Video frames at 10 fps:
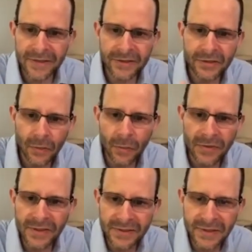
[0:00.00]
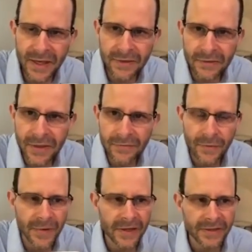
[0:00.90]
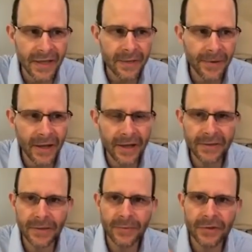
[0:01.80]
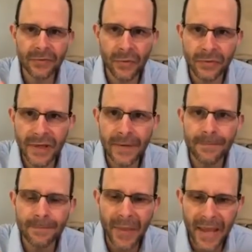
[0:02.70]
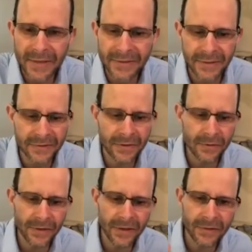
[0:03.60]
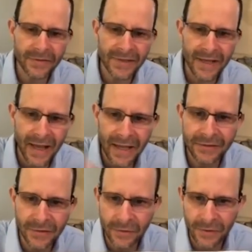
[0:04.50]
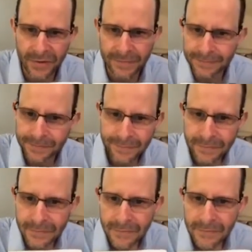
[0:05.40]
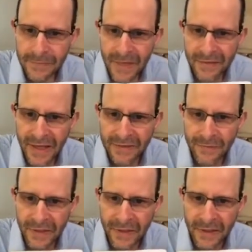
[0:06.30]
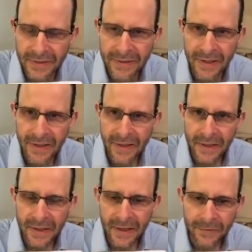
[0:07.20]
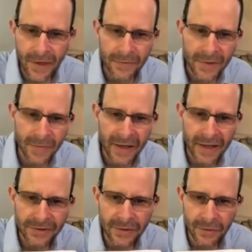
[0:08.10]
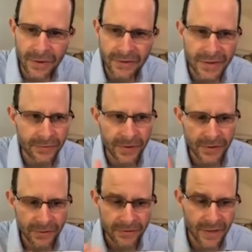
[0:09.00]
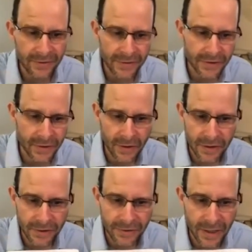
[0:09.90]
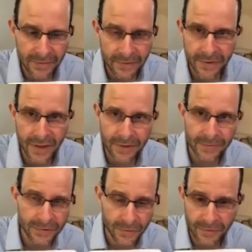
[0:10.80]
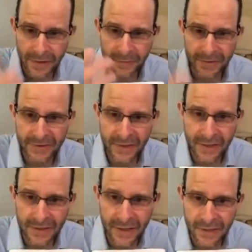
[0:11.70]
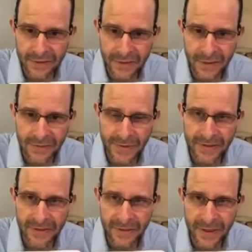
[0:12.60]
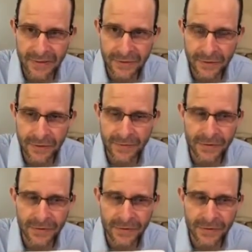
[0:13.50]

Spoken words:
it stores inside the liver because antibiotics are petroleum-based. So, it's that engine oil. And that's what it is. And what I mean by engine oil is when you're driving your car and you got the petroleum inside the engine, that's basically engine